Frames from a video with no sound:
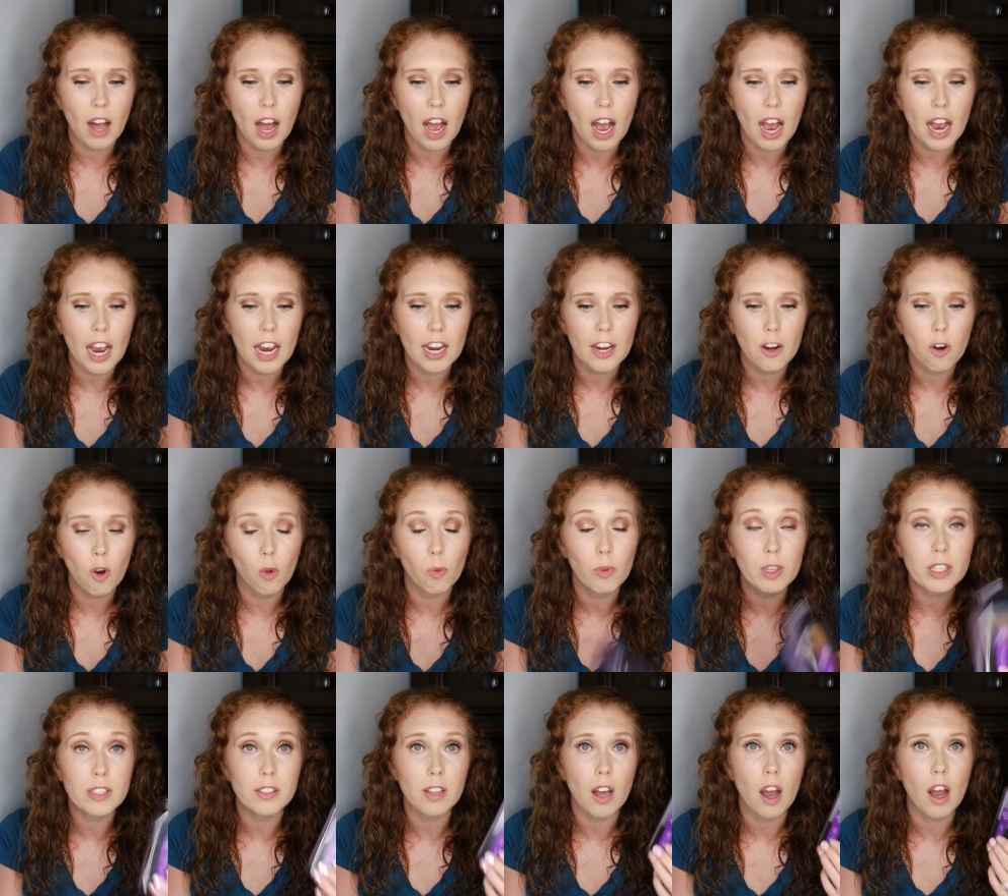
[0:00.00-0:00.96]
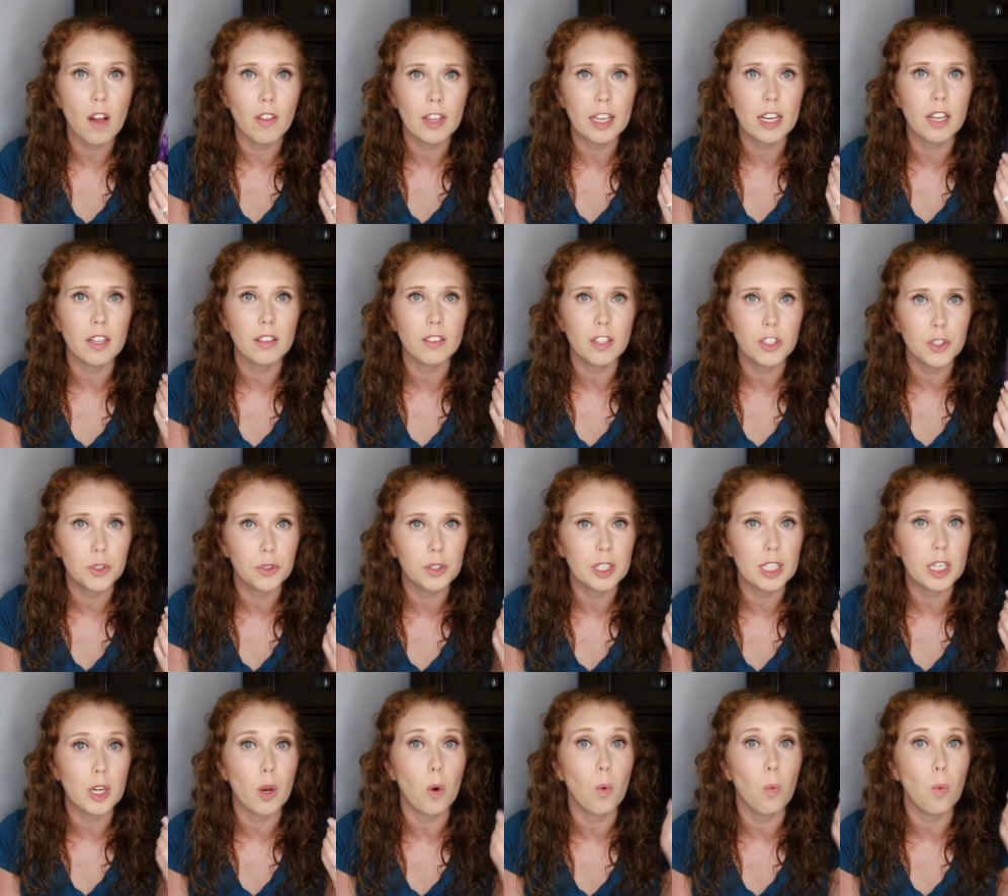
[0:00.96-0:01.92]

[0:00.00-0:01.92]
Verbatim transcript: I only saw like literally